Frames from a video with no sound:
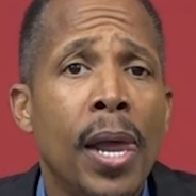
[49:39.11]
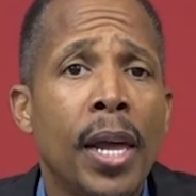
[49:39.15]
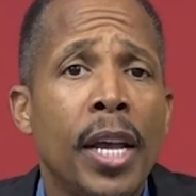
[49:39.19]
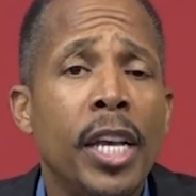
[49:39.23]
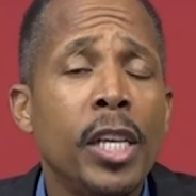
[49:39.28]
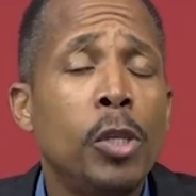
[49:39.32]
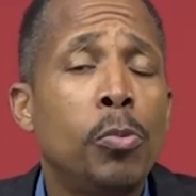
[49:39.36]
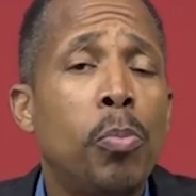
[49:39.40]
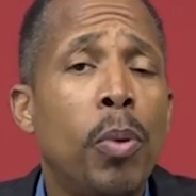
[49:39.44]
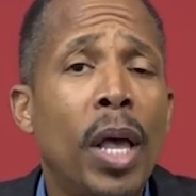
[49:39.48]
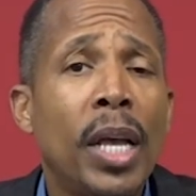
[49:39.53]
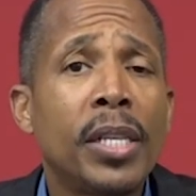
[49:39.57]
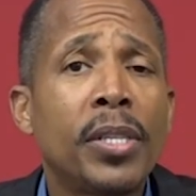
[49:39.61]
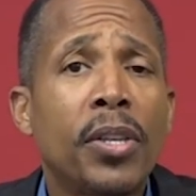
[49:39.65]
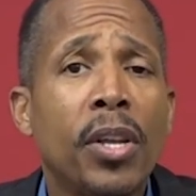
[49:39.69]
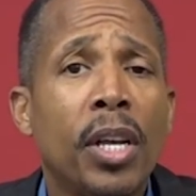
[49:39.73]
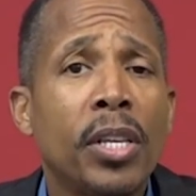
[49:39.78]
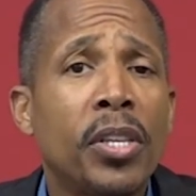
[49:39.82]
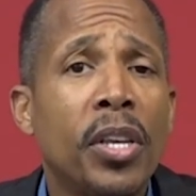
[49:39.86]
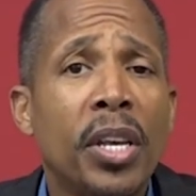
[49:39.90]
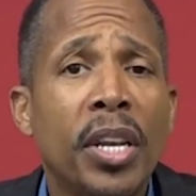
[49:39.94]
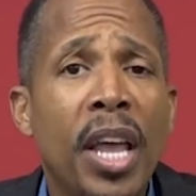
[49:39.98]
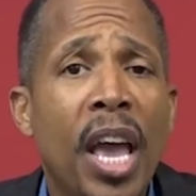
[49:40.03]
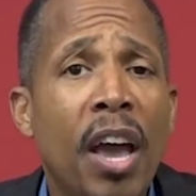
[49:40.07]
He's blessed
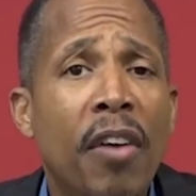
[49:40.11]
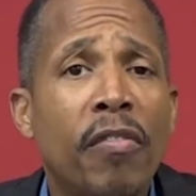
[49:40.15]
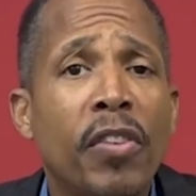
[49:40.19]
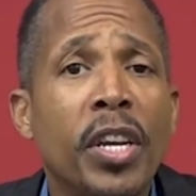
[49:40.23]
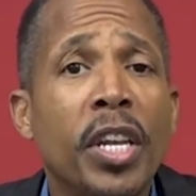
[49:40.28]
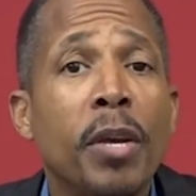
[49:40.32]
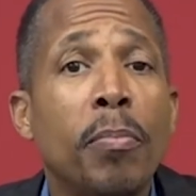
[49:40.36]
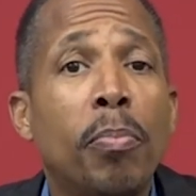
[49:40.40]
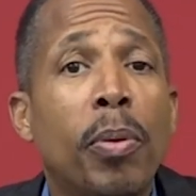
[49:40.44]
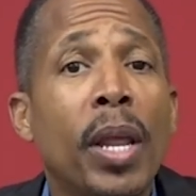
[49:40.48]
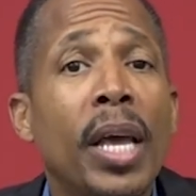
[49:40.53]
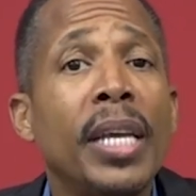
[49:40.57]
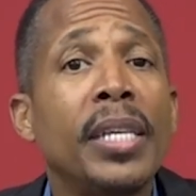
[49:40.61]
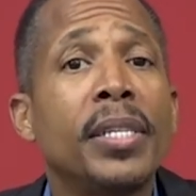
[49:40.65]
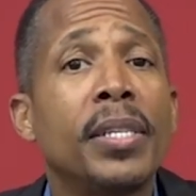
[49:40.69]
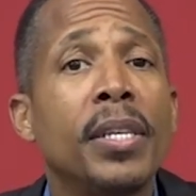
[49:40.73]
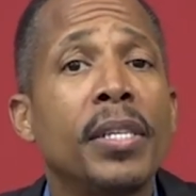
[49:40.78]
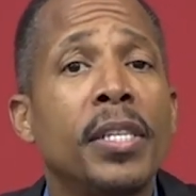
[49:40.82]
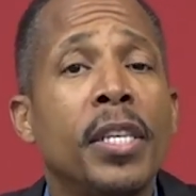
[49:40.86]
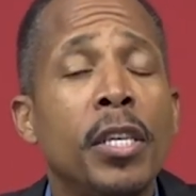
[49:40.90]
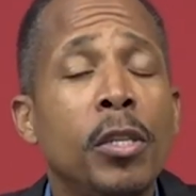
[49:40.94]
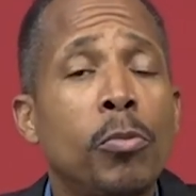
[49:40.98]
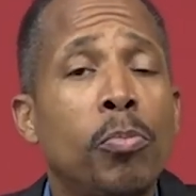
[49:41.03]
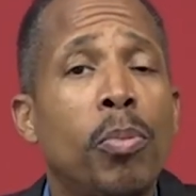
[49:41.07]
us in heavenly
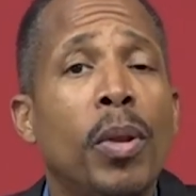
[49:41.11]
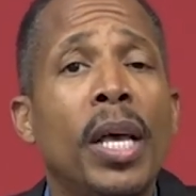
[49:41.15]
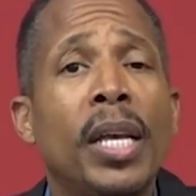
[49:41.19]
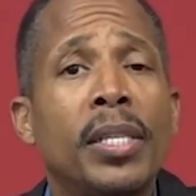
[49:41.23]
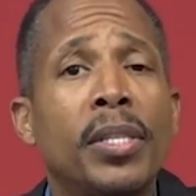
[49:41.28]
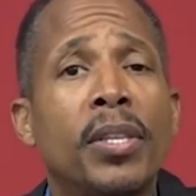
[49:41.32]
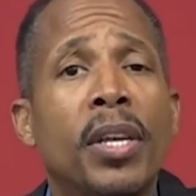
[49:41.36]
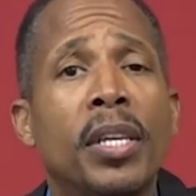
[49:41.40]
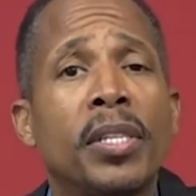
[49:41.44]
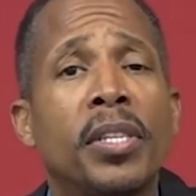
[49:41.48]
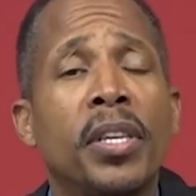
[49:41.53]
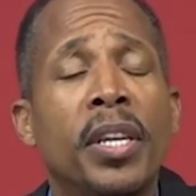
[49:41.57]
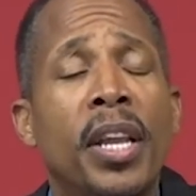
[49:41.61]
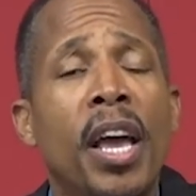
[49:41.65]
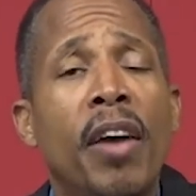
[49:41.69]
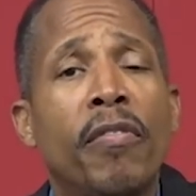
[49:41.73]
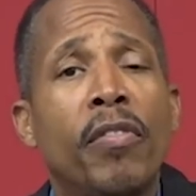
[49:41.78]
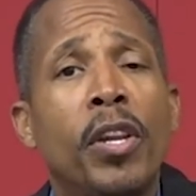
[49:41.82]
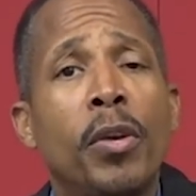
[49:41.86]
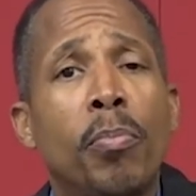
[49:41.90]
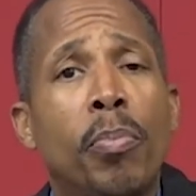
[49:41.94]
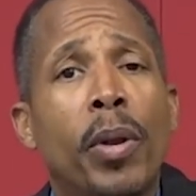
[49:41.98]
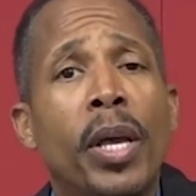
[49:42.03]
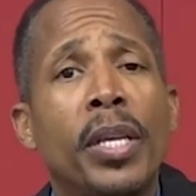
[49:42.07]
places. He's blessed us in
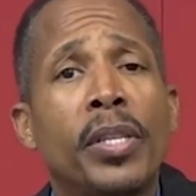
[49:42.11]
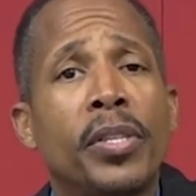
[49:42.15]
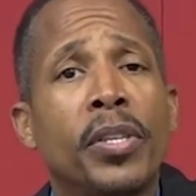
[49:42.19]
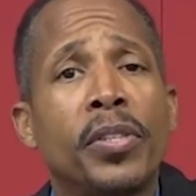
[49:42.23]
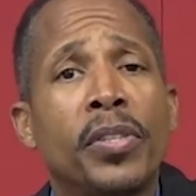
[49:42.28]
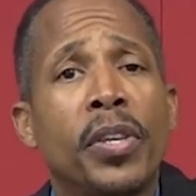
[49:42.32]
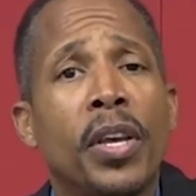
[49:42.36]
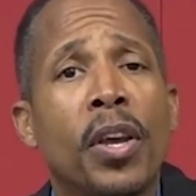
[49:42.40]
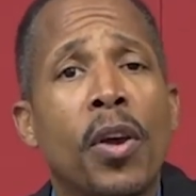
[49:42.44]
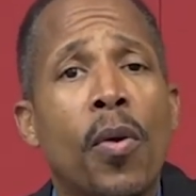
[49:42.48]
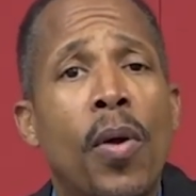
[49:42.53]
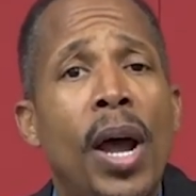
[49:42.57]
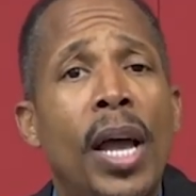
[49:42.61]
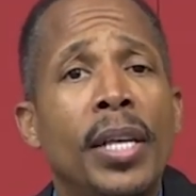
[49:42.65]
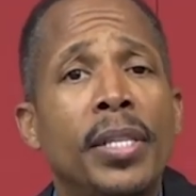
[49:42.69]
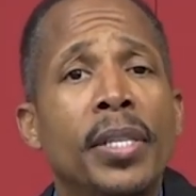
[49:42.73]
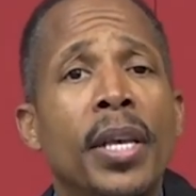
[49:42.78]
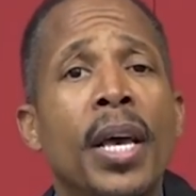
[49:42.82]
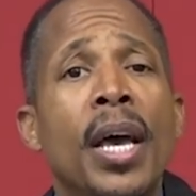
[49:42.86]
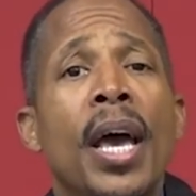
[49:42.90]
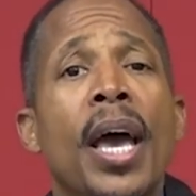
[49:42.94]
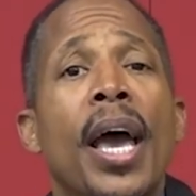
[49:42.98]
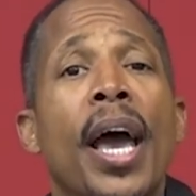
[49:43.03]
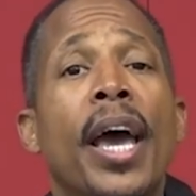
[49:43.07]
heavenly places in Christ.